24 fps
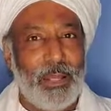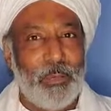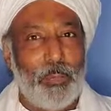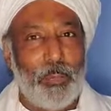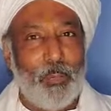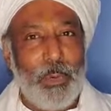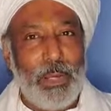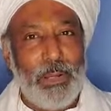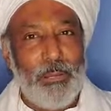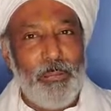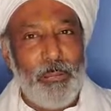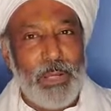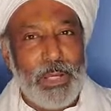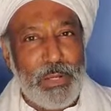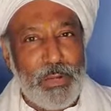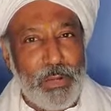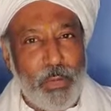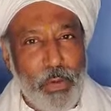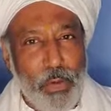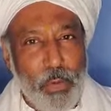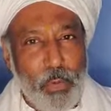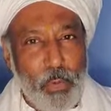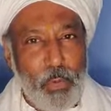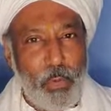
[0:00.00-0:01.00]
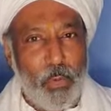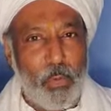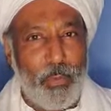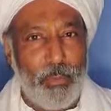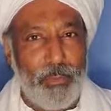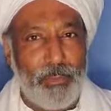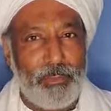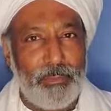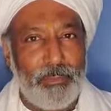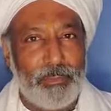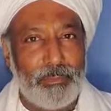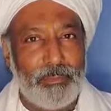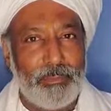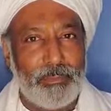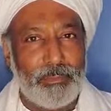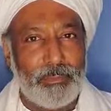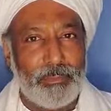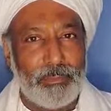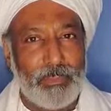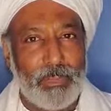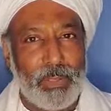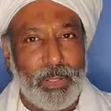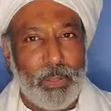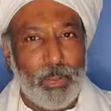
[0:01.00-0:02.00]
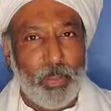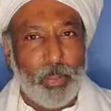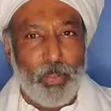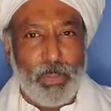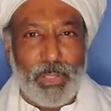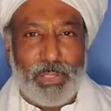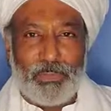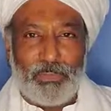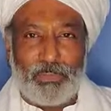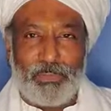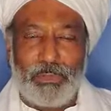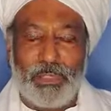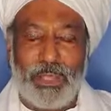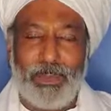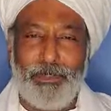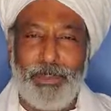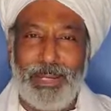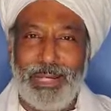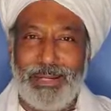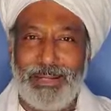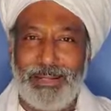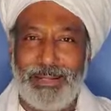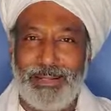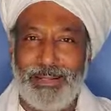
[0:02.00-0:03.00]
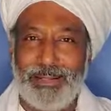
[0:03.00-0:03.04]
When we know, we summon